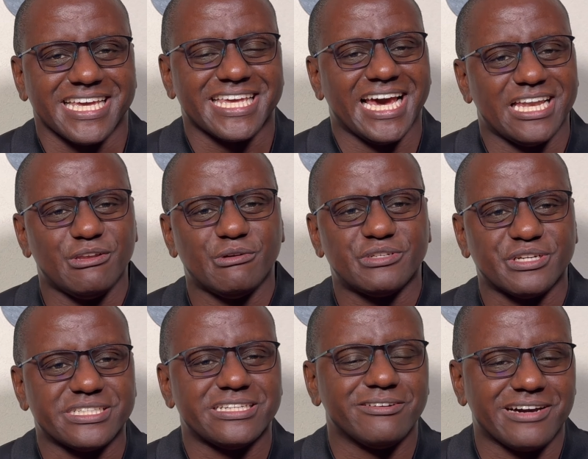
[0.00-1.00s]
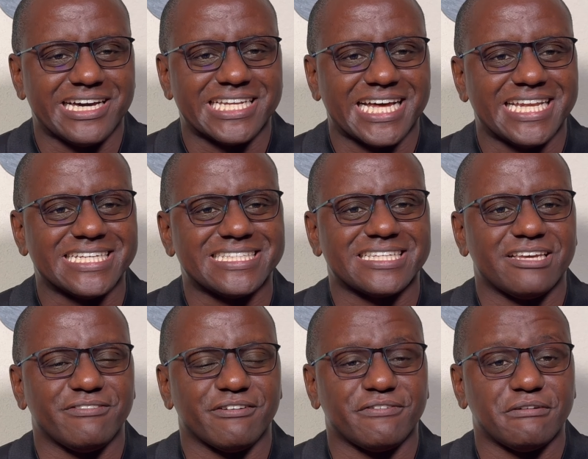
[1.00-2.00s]
Can you just look on Alex
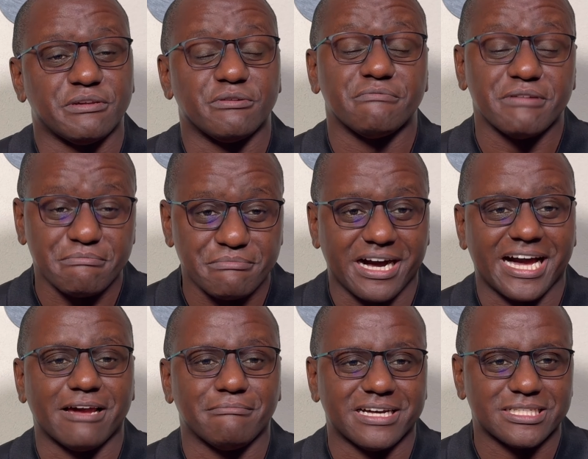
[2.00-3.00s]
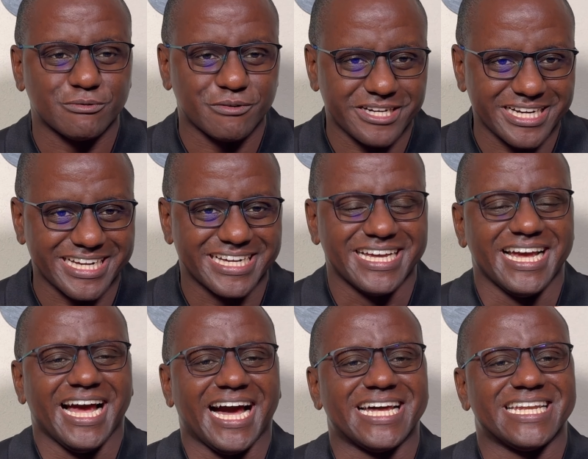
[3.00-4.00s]
Xavier for me? Remember, I'm at work
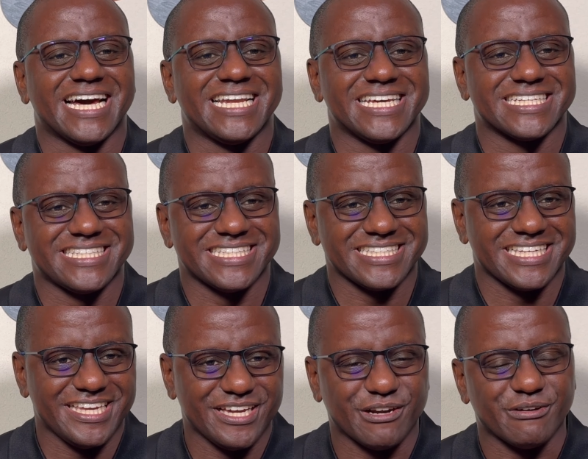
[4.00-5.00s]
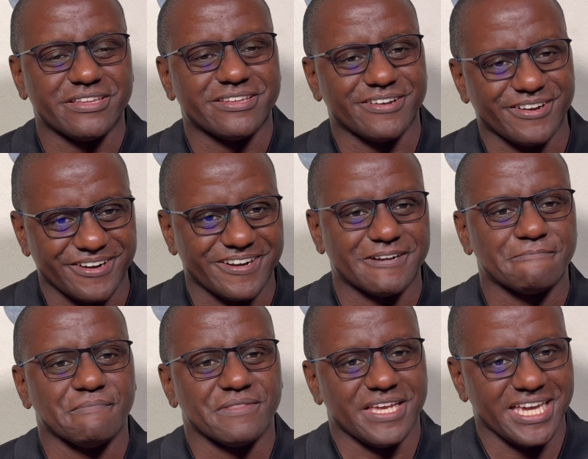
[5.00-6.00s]
and Alex is here with her
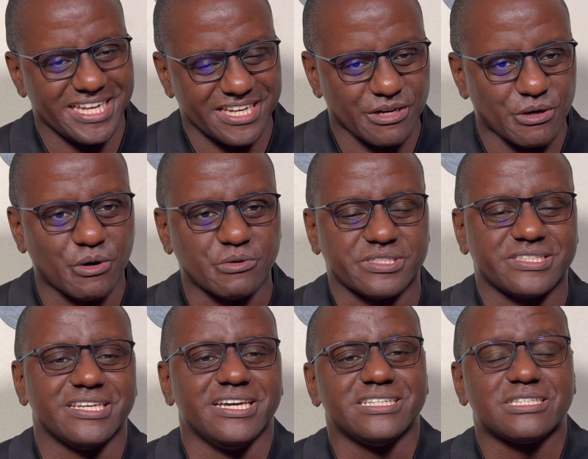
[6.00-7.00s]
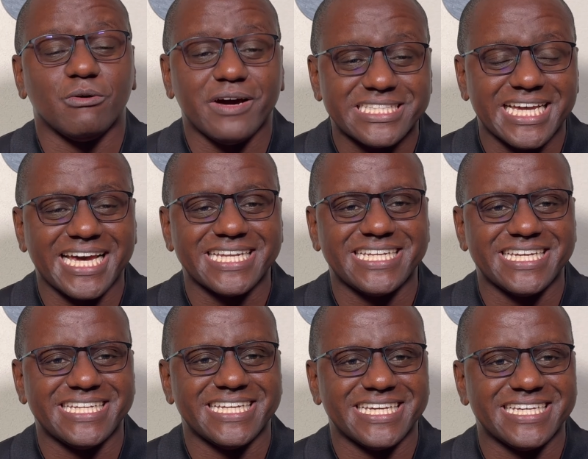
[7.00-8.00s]
in the house. So what I
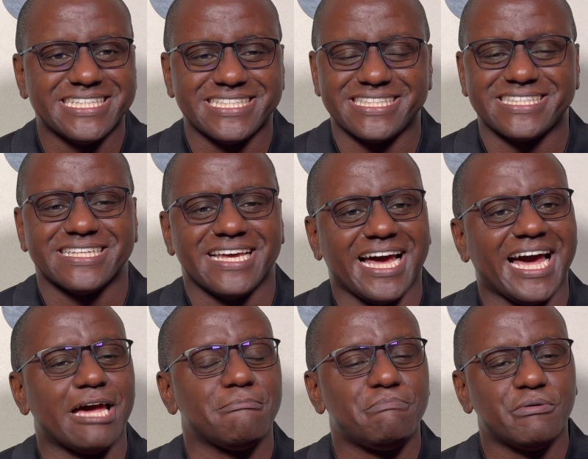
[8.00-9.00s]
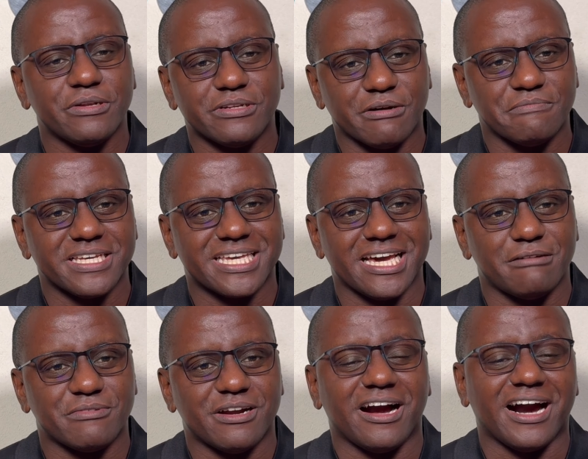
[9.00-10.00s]
did is I pulled up the
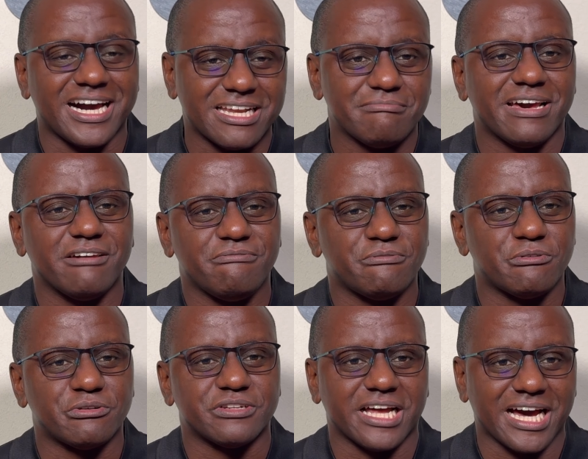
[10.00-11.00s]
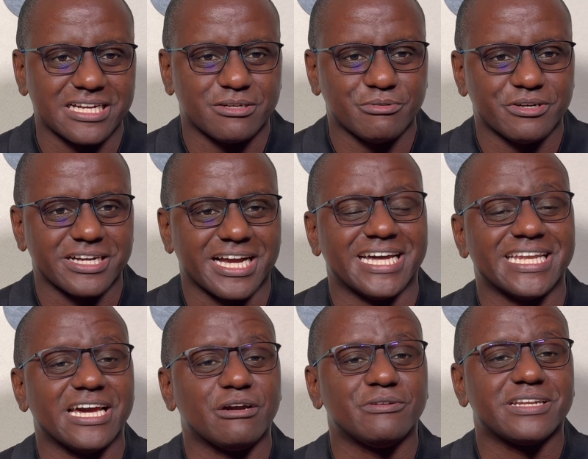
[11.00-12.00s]
camera on my phone at work, and I
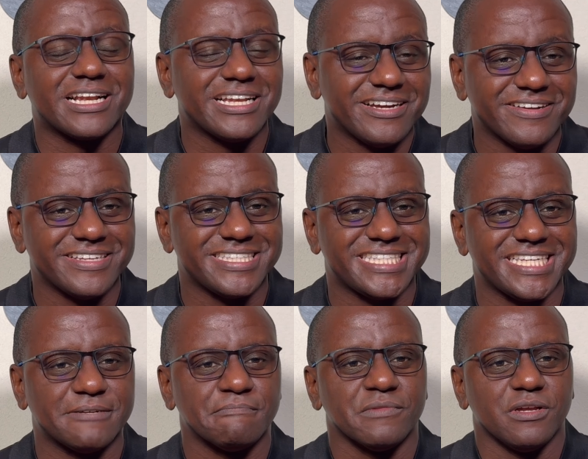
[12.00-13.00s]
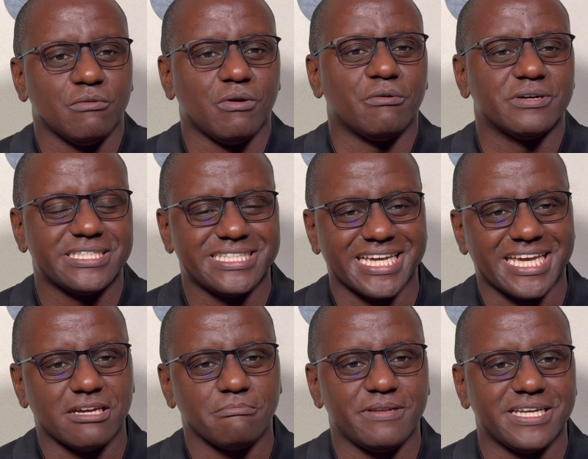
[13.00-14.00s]
could clearly see what was
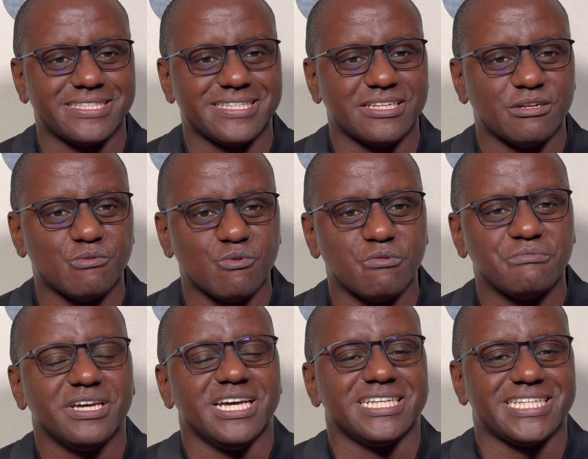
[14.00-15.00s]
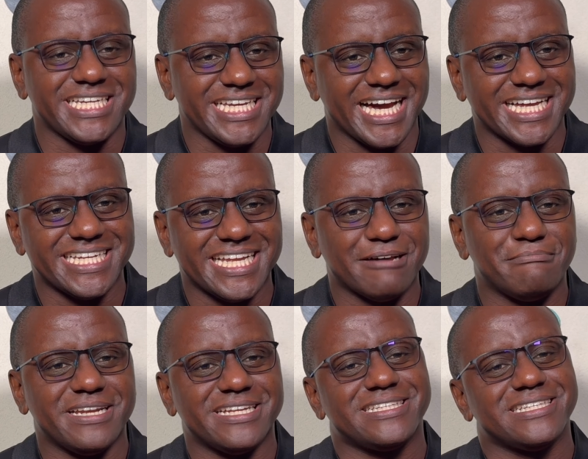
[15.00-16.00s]
taking place in the room. She had the
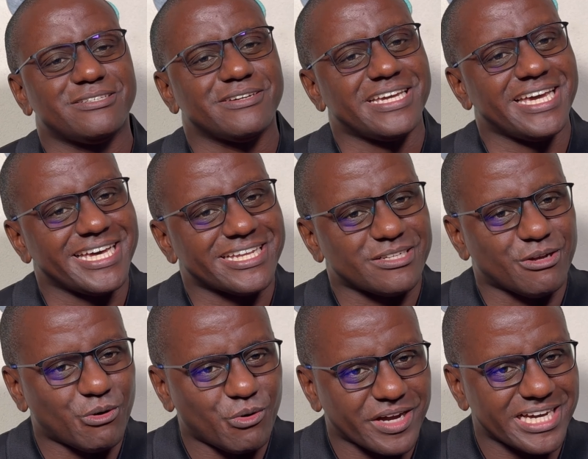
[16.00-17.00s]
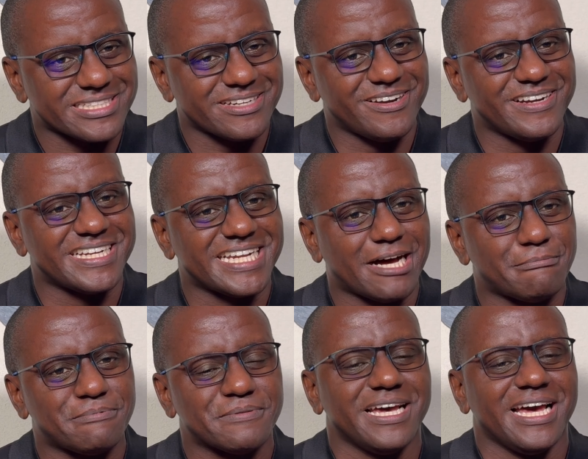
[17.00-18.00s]
ability to go get her nap
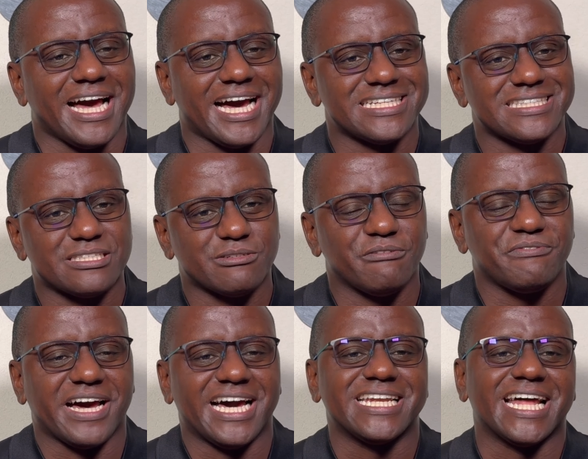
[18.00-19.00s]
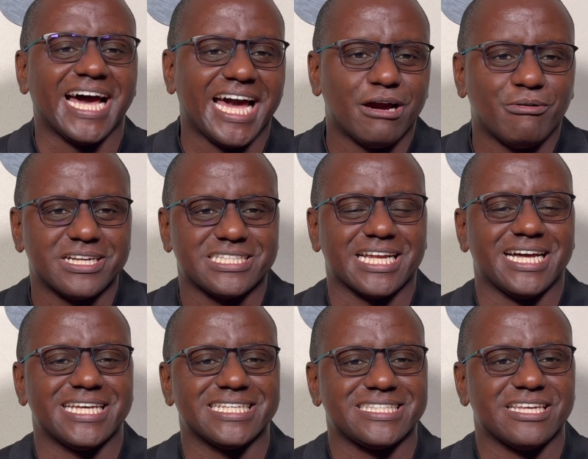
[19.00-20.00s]
and stuff, and I watched
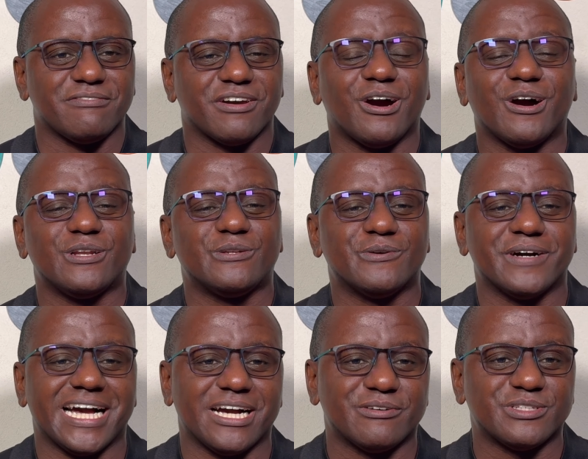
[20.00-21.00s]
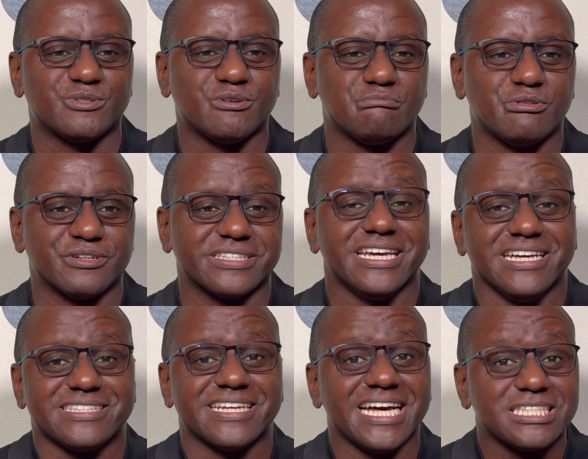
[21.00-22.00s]
Alex Xavier, although I was remote.
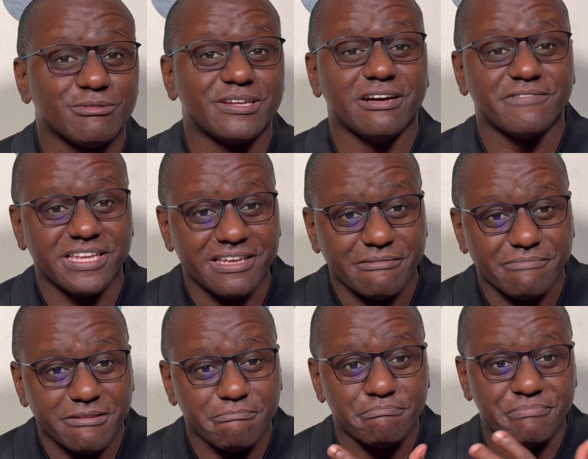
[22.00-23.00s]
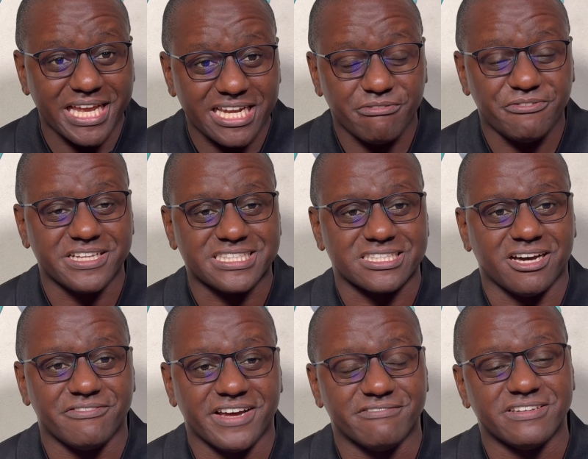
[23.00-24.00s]
So that's one of the benefits of
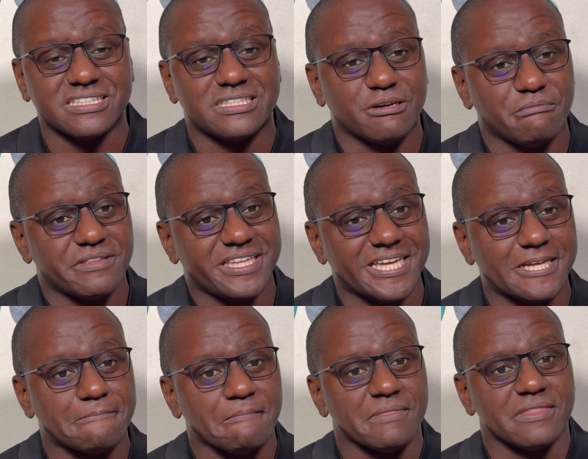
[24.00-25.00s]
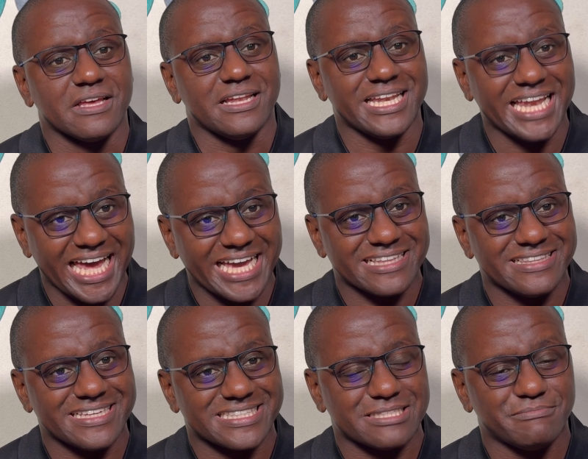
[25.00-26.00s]
having something like
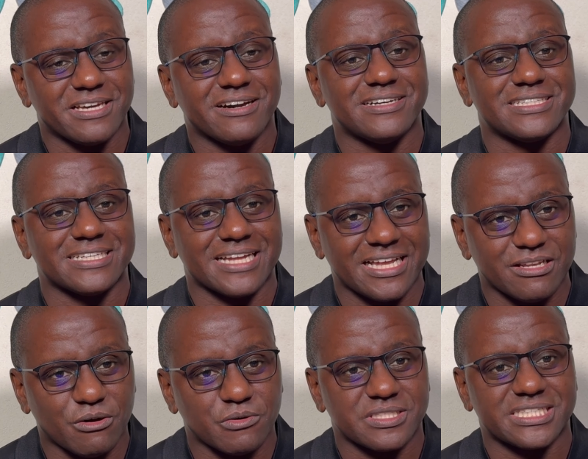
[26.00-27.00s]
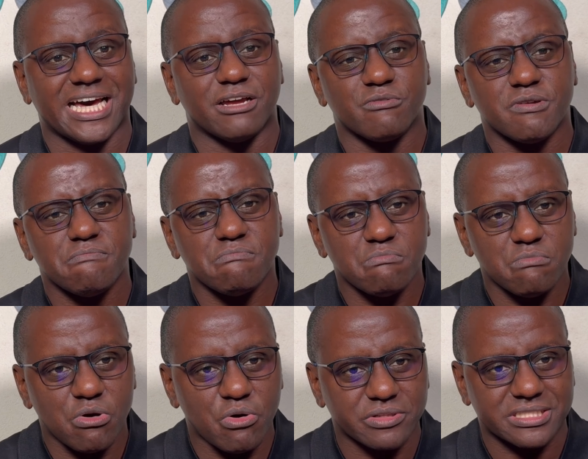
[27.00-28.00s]
this, because it allows that
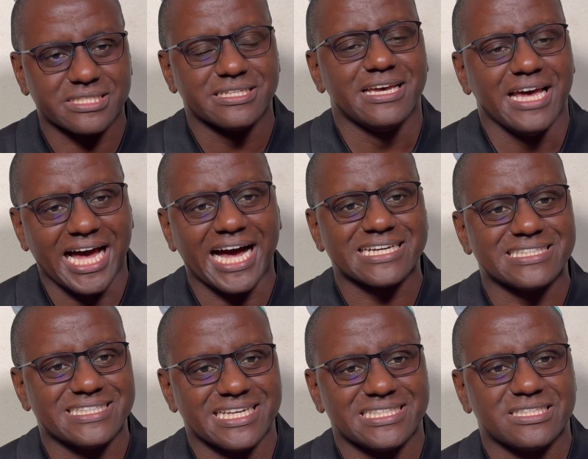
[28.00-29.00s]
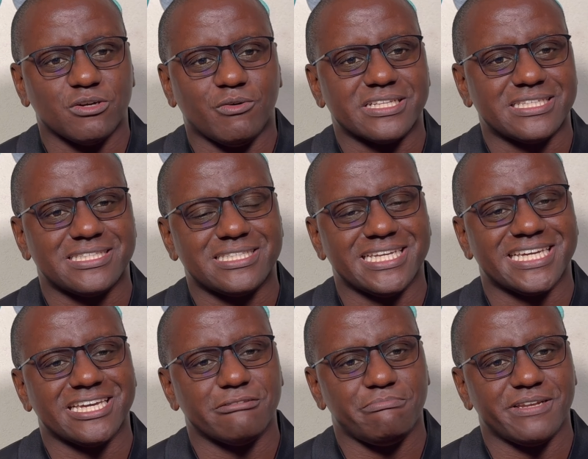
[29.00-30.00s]
remote access to what is
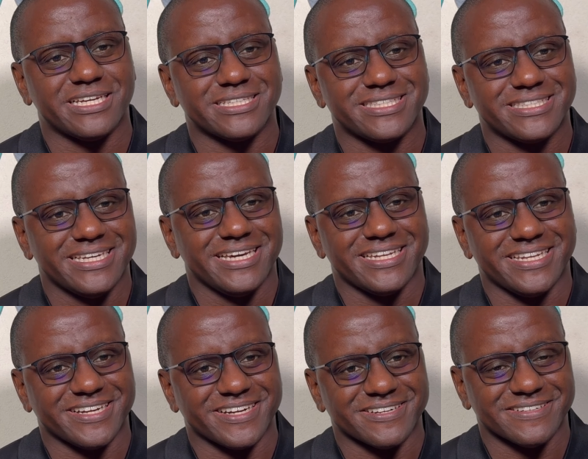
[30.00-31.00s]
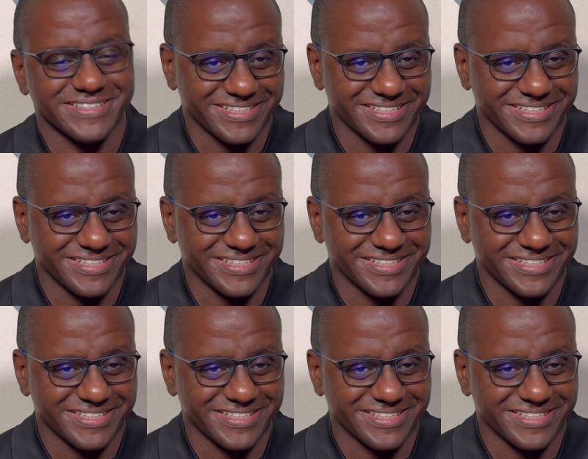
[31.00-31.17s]
taking place there.